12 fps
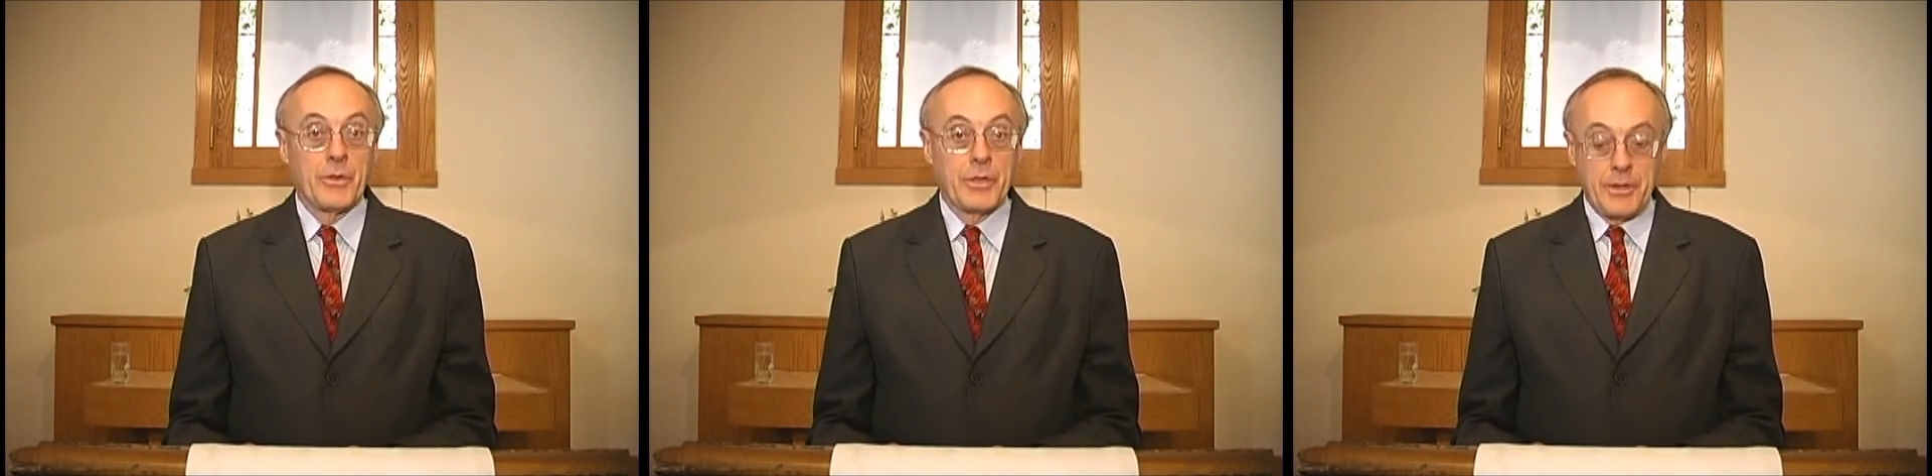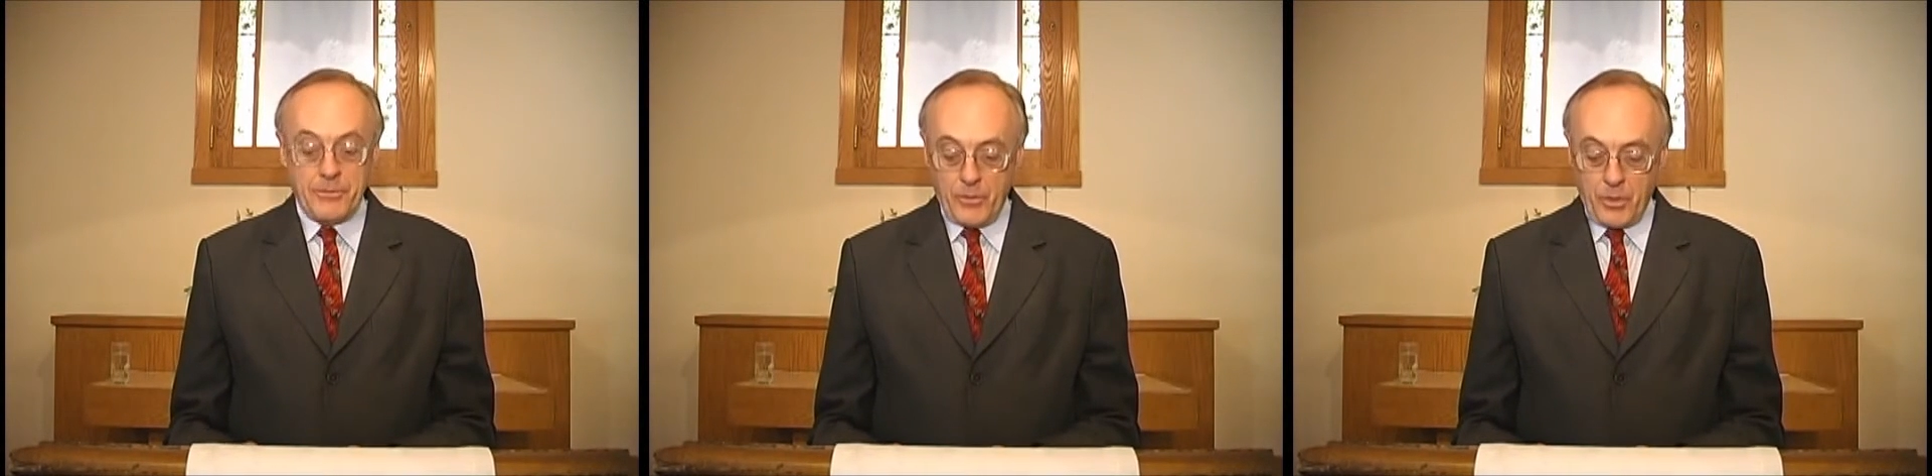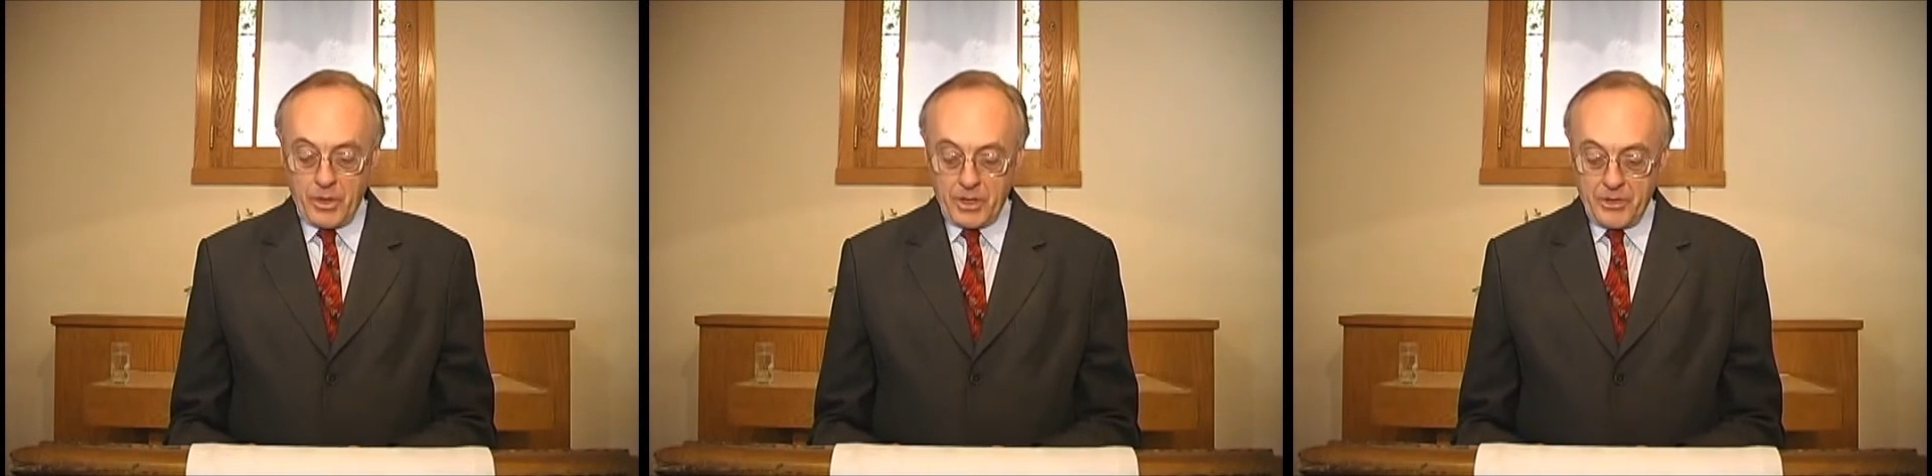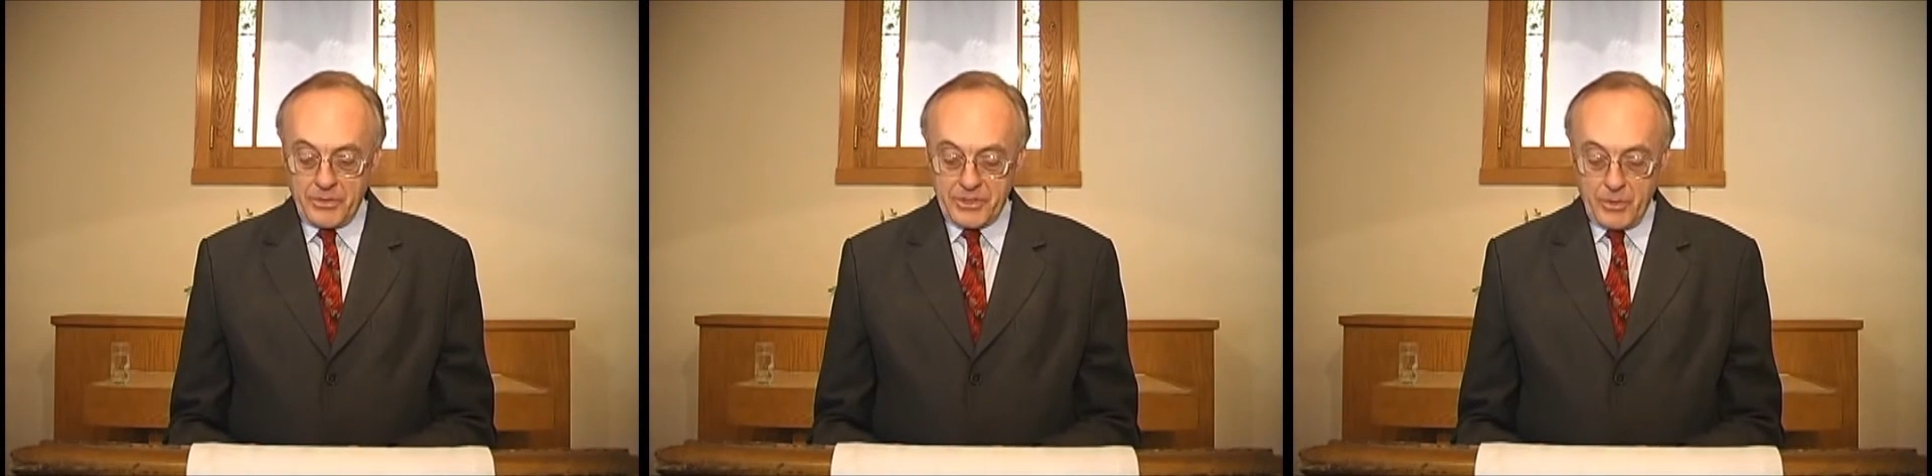looking for?"
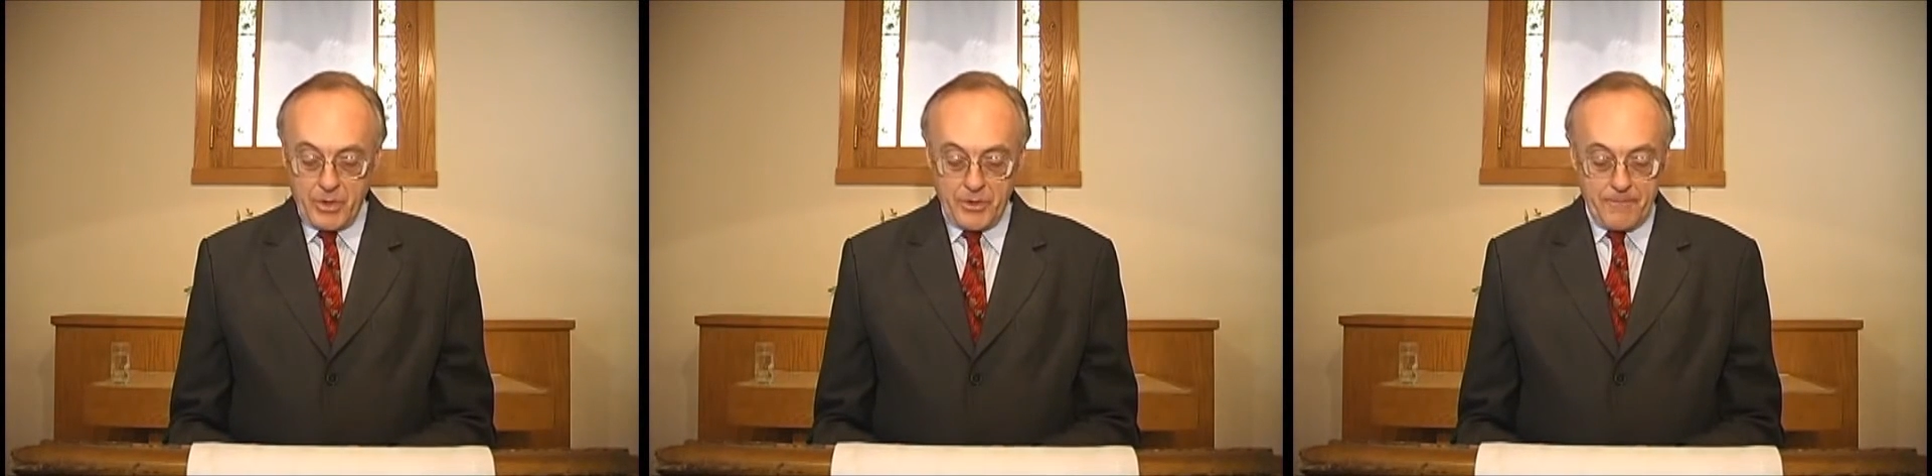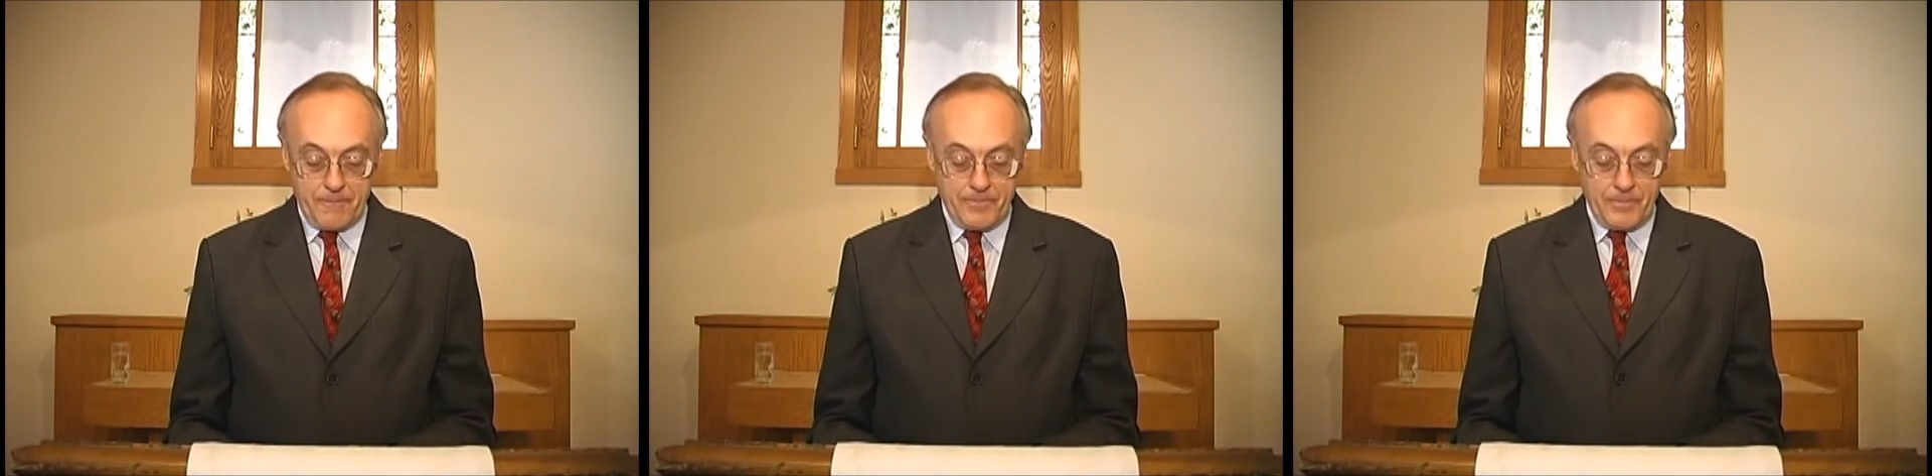Close quote.